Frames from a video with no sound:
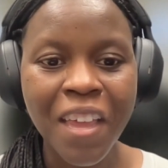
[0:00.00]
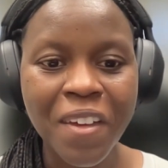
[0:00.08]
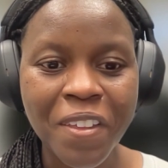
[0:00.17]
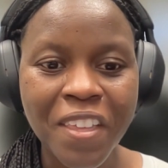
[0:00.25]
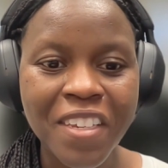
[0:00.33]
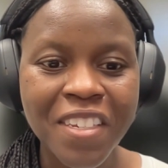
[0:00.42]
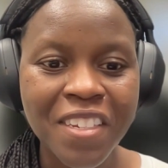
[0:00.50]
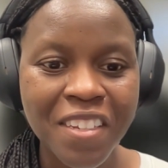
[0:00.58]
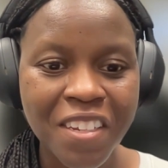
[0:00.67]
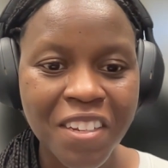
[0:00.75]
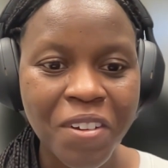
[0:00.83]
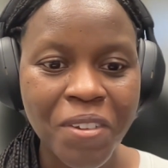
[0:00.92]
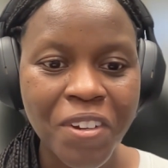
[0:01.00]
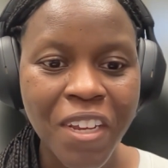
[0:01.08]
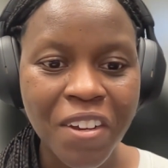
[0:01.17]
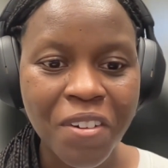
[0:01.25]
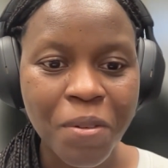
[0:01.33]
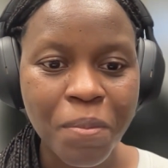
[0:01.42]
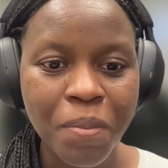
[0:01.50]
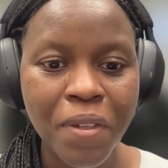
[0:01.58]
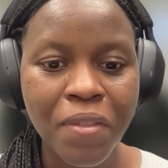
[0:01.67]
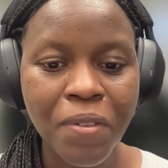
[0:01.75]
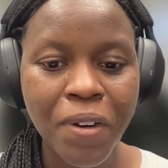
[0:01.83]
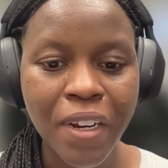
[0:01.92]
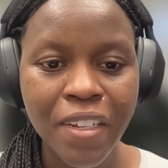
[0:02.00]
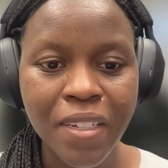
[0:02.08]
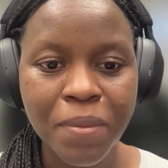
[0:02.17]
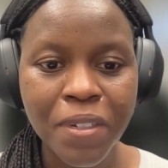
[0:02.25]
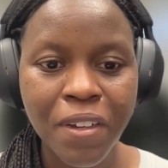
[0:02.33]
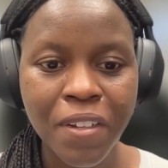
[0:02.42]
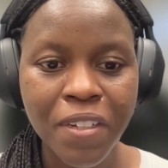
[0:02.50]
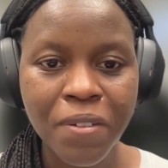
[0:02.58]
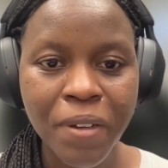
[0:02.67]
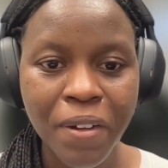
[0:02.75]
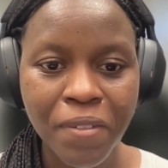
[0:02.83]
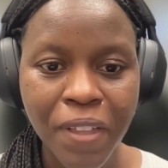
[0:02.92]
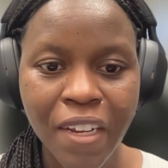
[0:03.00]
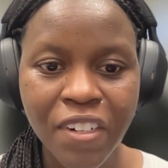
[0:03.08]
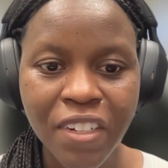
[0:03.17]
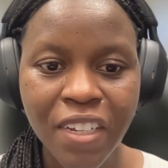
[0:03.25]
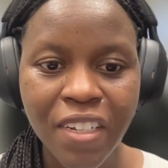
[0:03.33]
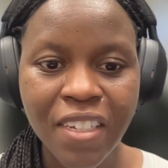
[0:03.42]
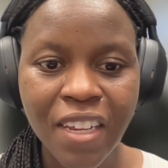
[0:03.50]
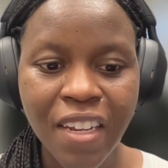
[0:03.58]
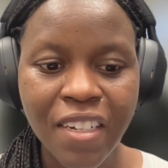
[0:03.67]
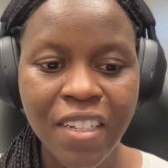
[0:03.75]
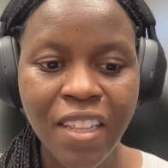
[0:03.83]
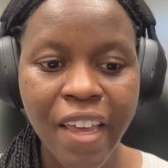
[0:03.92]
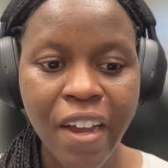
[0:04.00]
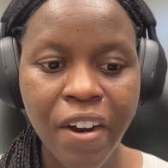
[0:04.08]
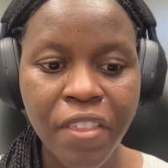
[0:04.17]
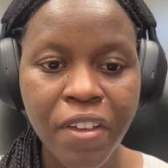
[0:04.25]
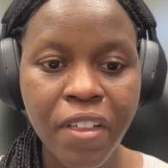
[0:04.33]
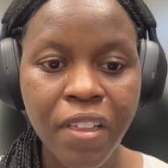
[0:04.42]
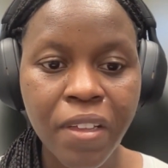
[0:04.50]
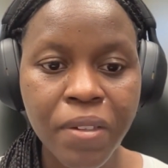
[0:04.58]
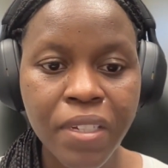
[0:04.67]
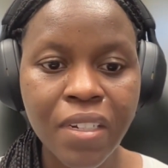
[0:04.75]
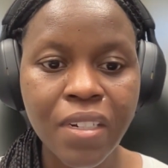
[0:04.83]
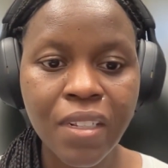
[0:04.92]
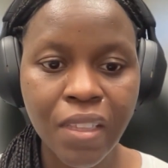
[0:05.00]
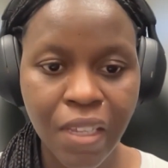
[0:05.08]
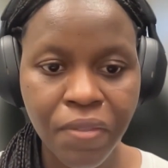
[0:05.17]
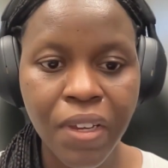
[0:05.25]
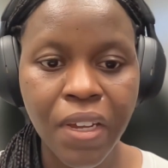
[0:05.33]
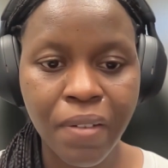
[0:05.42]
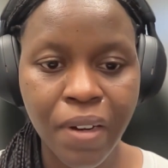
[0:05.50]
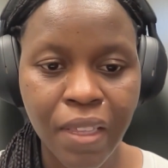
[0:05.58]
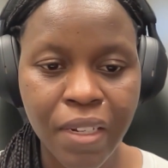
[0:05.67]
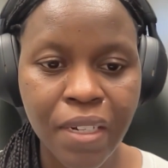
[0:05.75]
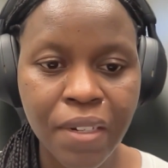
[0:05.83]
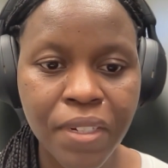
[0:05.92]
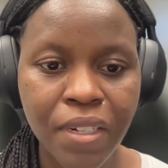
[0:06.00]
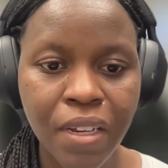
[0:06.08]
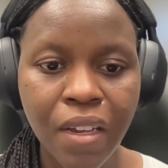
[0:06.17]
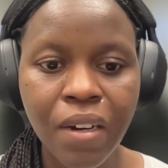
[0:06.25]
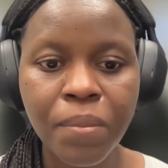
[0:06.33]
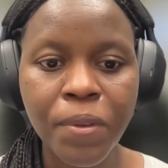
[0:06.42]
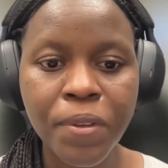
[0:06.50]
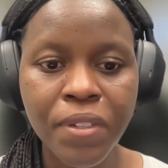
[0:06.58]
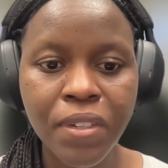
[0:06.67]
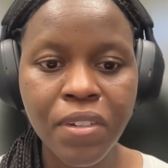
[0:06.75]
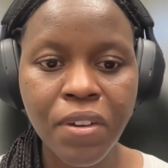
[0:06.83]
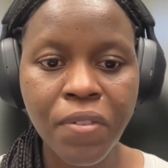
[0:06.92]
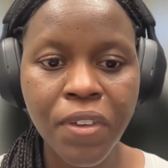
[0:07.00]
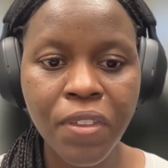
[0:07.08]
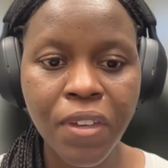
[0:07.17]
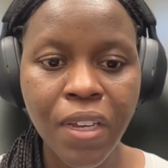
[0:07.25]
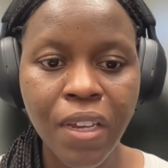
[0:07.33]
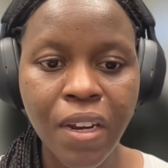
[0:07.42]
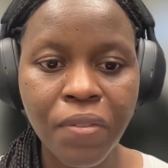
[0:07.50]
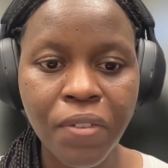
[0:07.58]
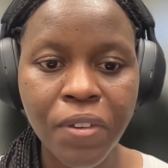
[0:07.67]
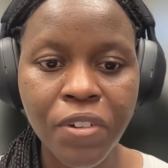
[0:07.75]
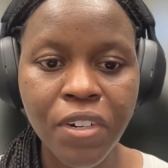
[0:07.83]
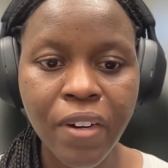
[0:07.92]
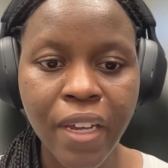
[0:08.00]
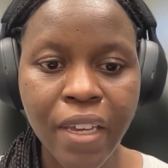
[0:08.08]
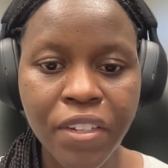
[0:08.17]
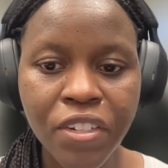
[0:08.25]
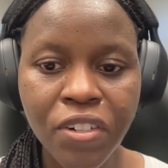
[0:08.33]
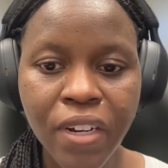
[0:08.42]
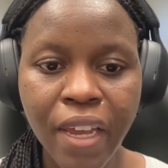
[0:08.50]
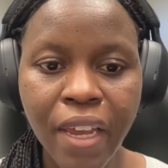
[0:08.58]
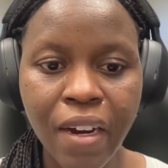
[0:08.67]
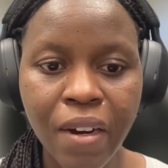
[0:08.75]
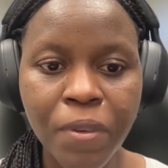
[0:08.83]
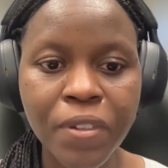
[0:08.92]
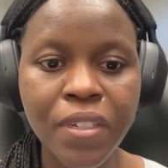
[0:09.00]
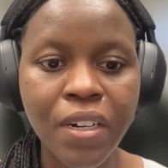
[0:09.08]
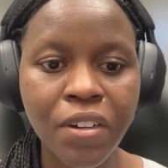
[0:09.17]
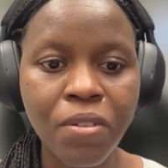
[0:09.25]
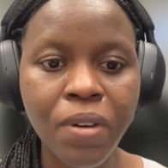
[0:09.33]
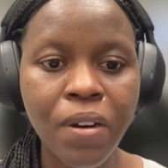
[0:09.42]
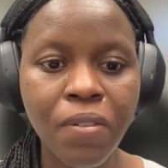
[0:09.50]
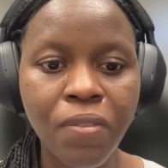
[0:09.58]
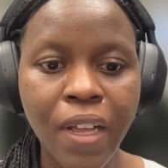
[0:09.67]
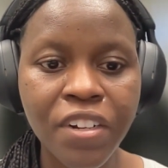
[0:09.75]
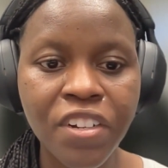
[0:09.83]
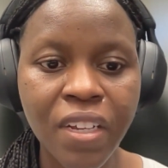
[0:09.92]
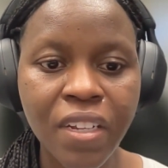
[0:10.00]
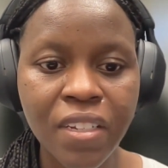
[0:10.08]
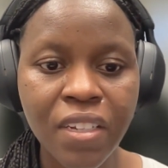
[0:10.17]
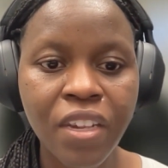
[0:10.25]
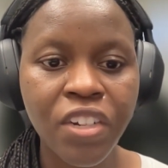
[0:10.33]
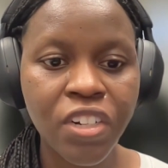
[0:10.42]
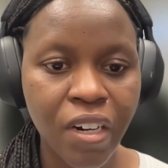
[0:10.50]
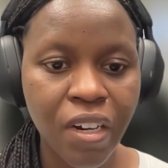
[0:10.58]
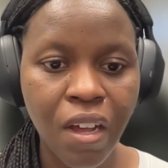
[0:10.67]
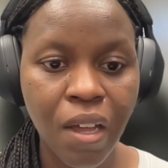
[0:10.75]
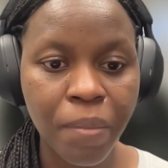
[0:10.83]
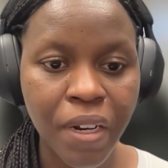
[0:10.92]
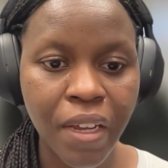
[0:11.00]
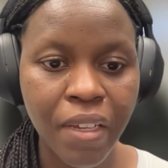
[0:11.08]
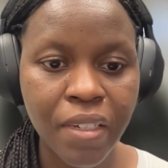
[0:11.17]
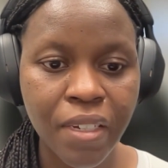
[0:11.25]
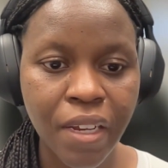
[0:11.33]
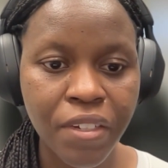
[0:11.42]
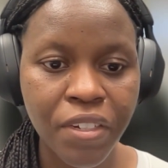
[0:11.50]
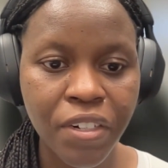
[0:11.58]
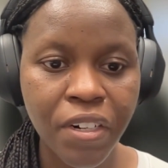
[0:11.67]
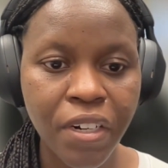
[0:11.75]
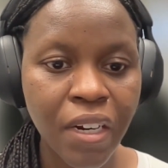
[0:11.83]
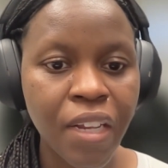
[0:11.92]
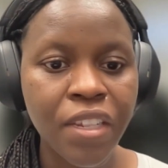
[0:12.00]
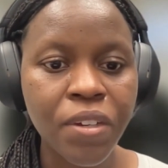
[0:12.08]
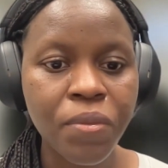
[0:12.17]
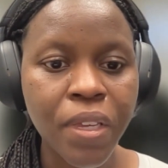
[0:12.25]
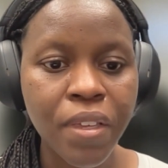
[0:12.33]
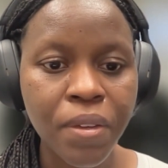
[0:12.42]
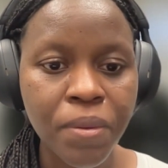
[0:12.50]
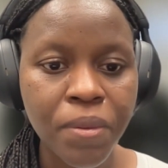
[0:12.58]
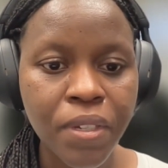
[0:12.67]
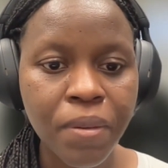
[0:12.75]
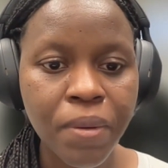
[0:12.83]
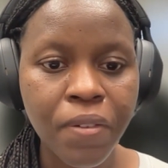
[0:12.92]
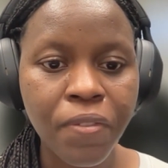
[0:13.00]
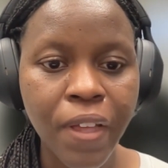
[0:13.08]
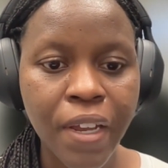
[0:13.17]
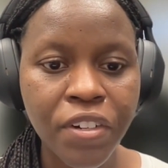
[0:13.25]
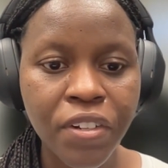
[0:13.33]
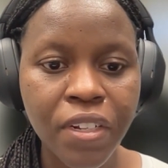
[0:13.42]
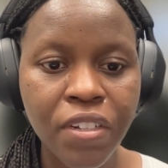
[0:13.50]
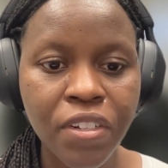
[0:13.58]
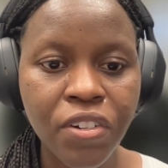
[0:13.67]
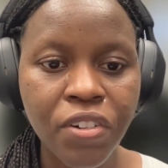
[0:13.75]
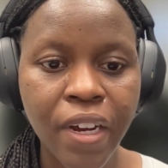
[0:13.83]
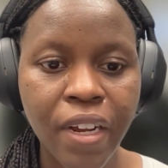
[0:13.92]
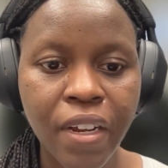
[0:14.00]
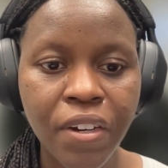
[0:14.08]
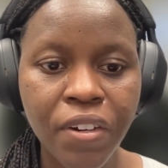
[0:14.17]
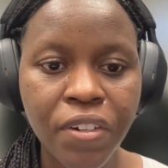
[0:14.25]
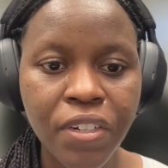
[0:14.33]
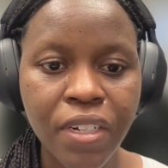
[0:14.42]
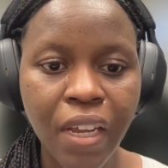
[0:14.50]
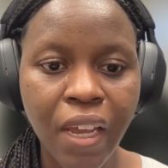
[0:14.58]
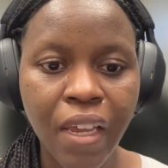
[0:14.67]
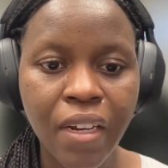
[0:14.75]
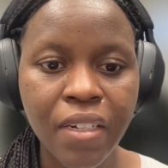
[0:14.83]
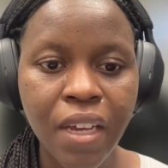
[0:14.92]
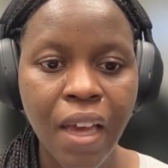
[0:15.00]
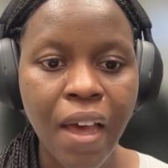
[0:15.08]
but they're these, unique group of organisms called choanoflagellates. And they are the closest living relatives to animals. So if you look in evolutionary history, animals and choanoflagellates share a common ancestor. And so we use choanoflagellates to try to understand